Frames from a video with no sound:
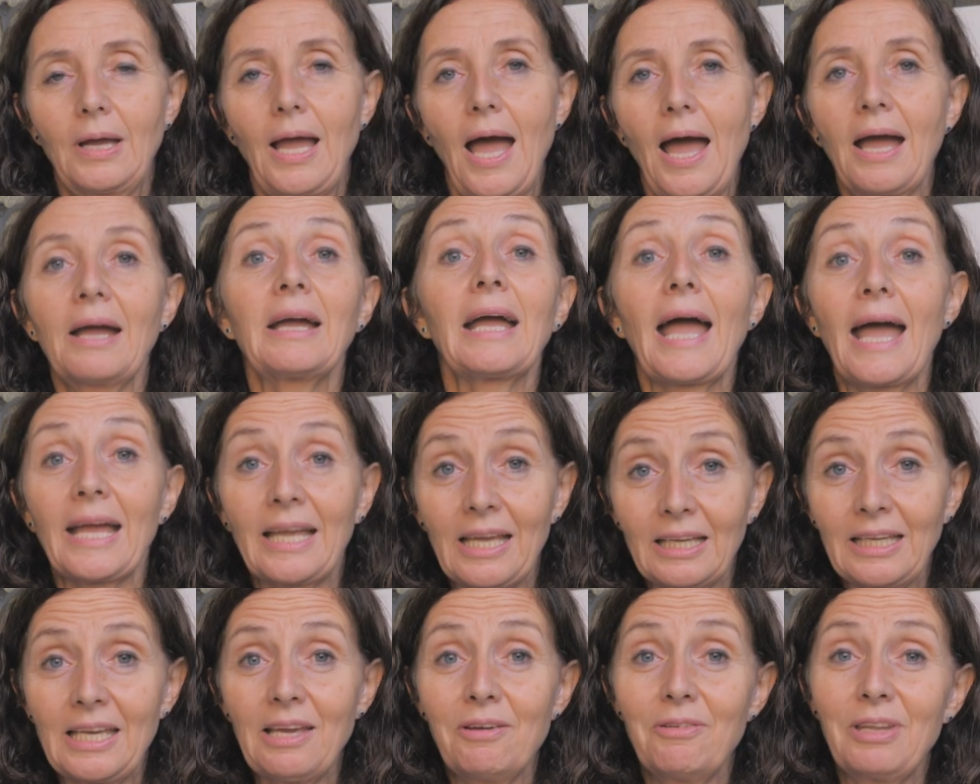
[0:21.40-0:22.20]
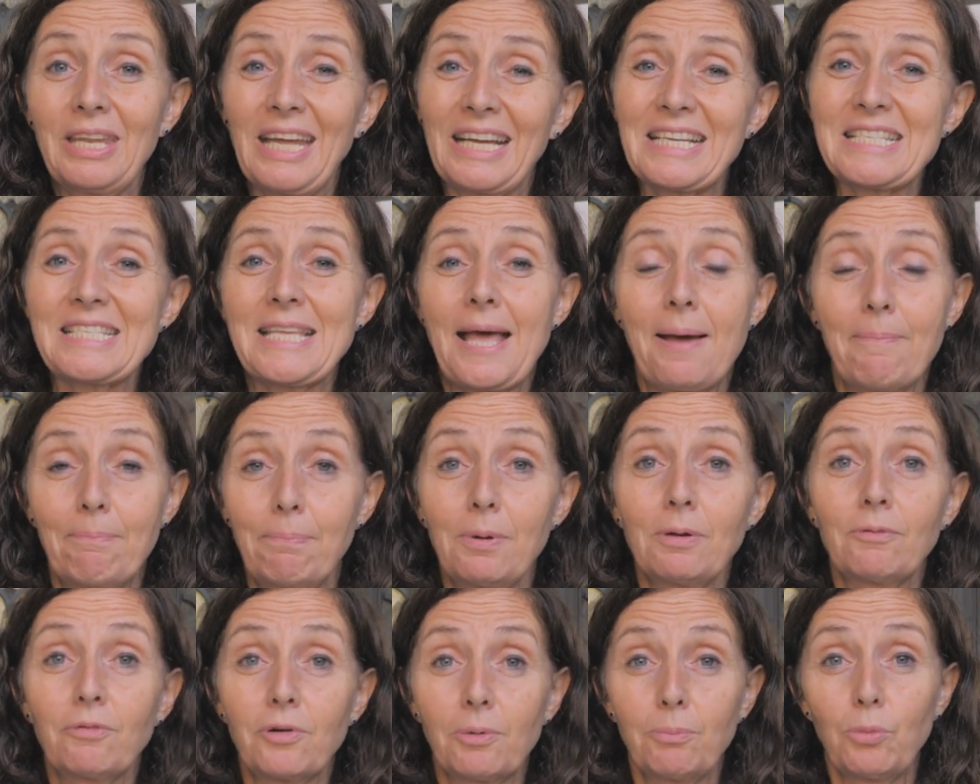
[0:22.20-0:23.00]
I can give an
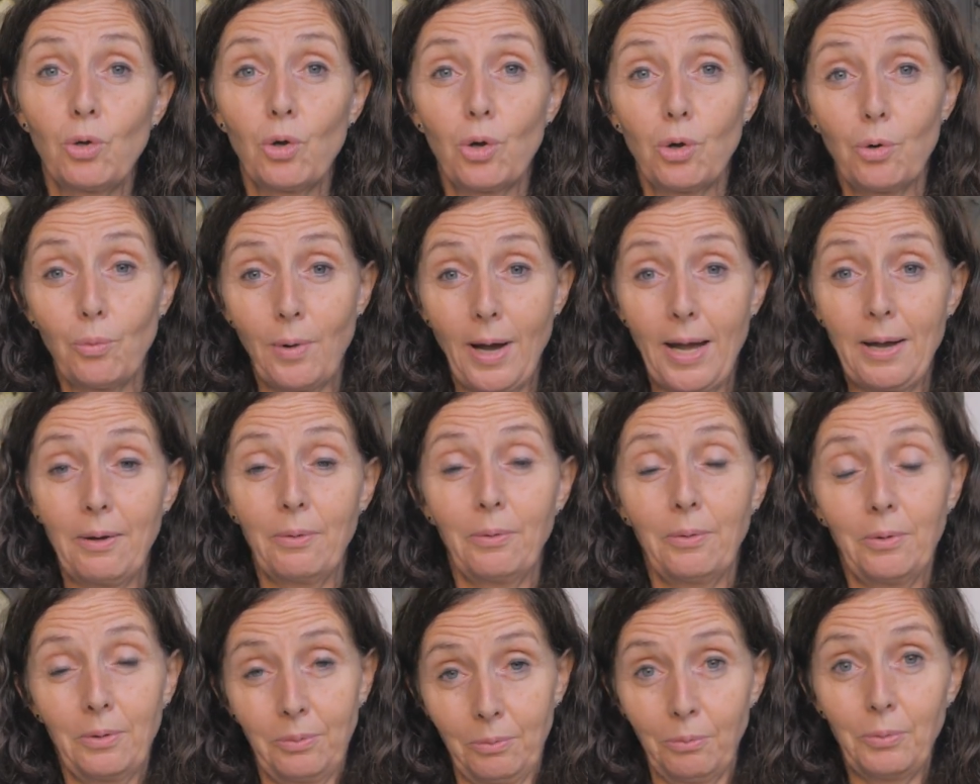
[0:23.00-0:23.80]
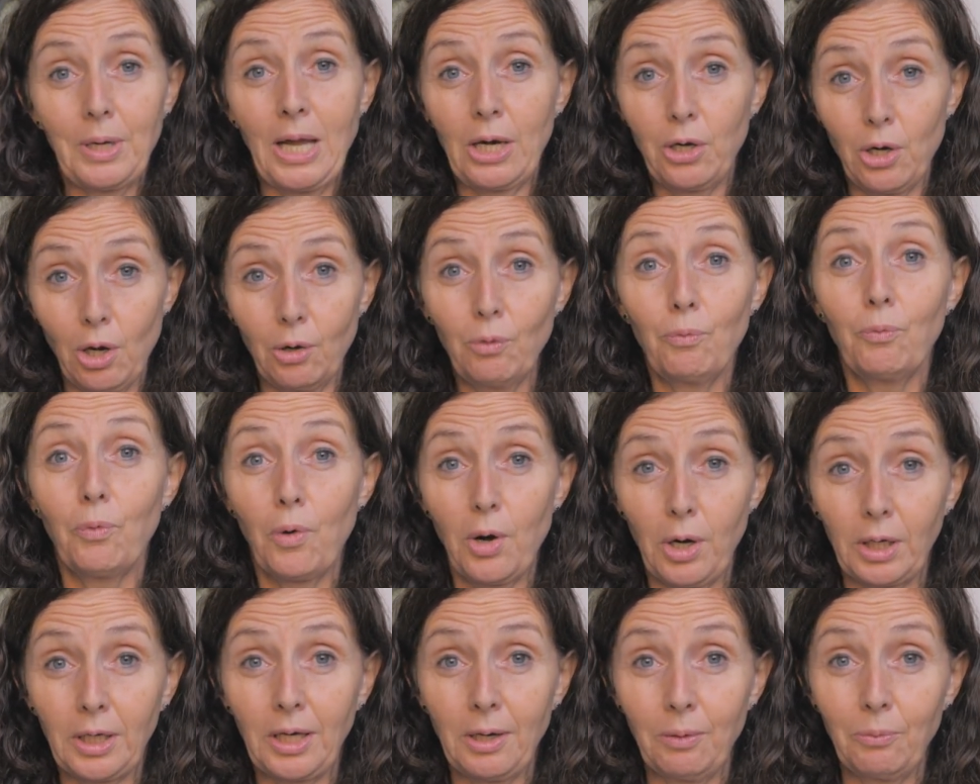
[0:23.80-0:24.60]
example from Norway. We are now
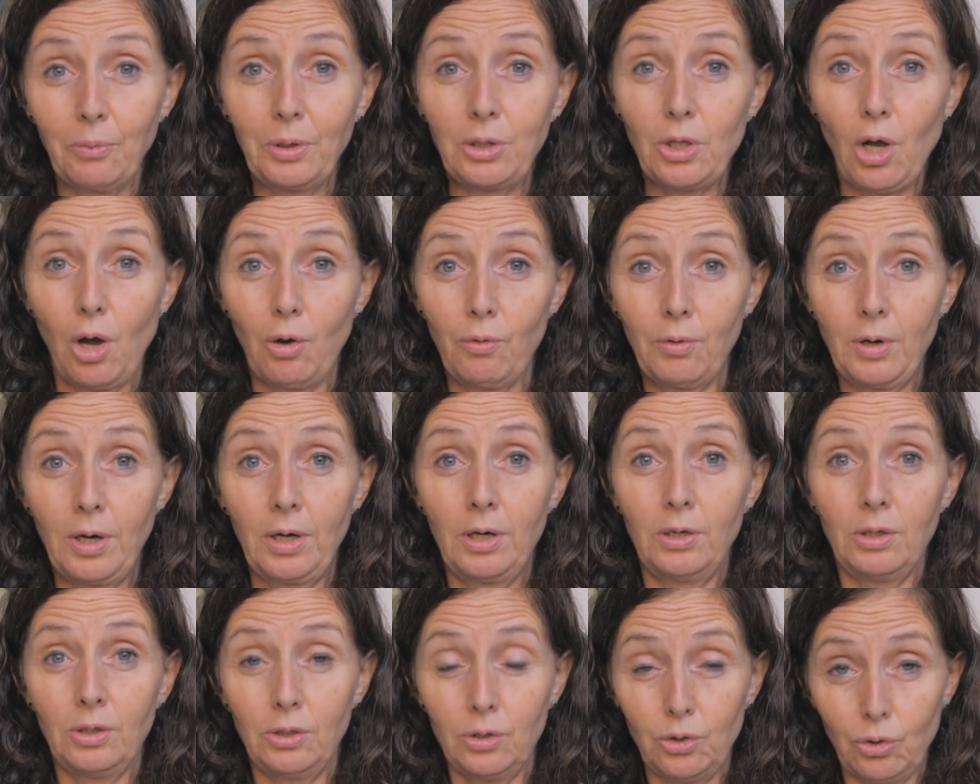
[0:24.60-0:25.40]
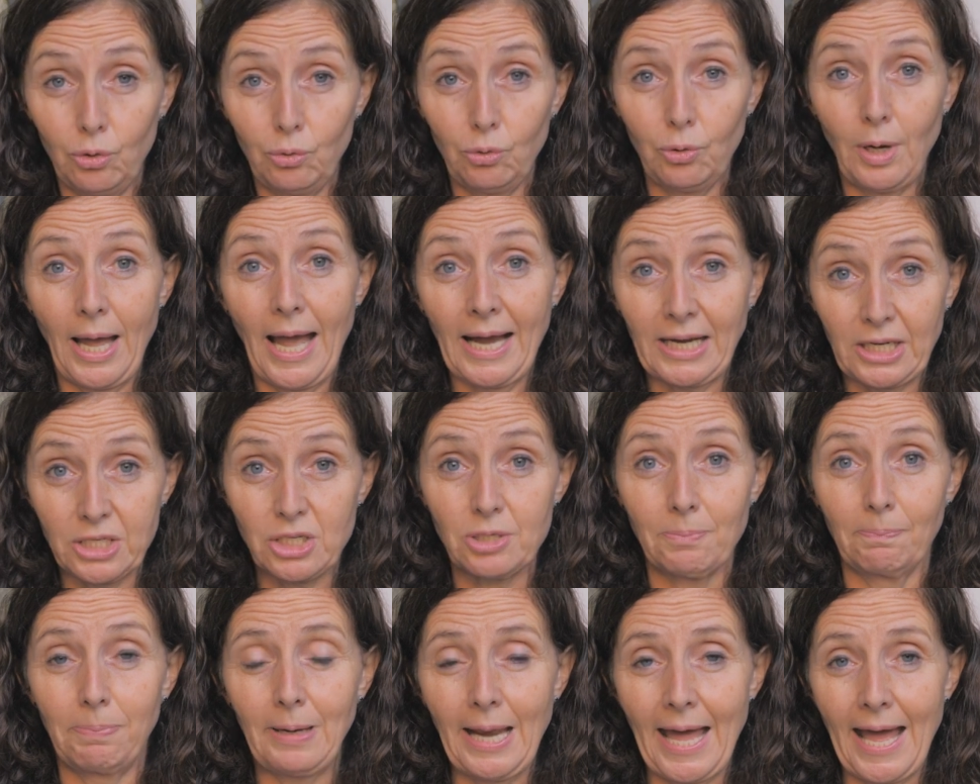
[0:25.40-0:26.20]
working with our new
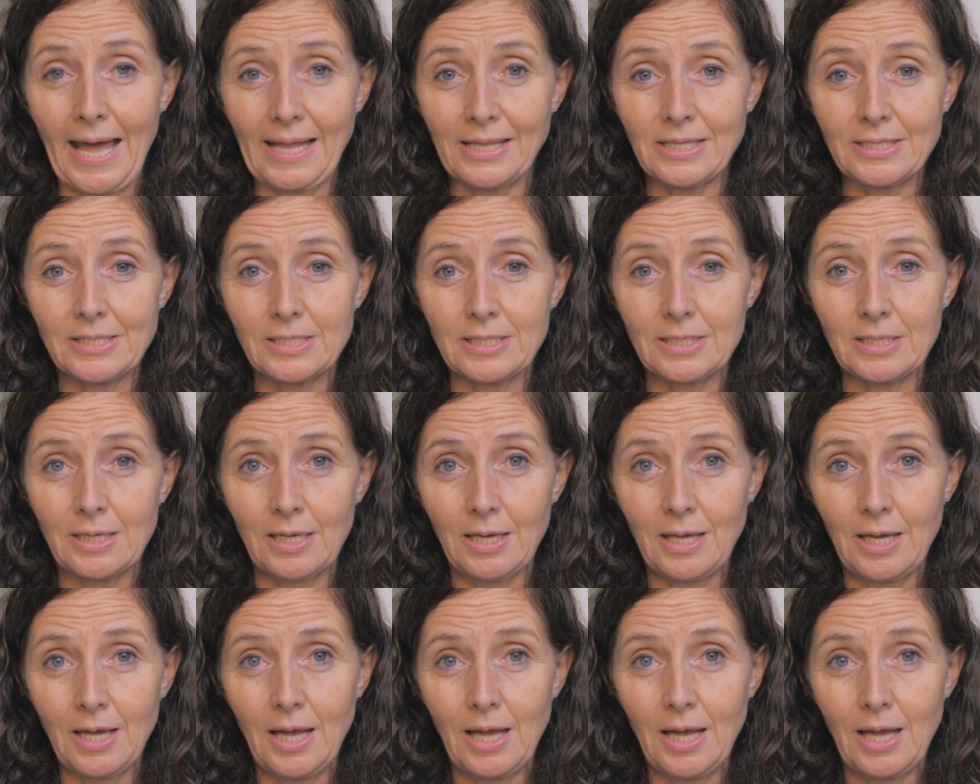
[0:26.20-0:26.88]
action plans.